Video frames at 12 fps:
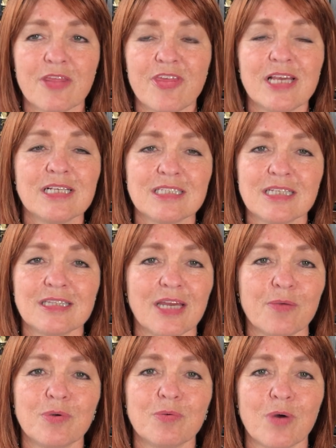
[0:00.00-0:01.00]
things that they
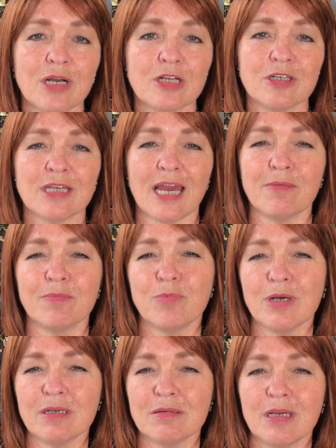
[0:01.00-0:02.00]
would want to look at.
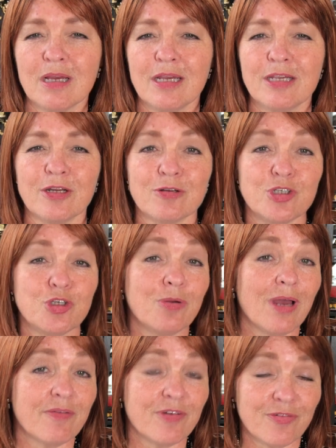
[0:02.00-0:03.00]
Do you
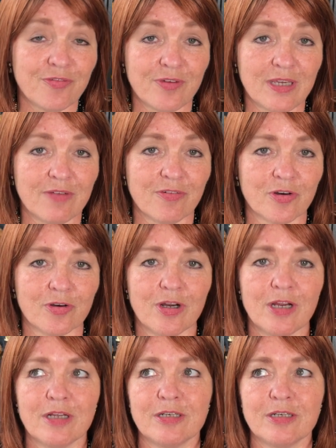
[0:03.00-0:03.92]
have a fever?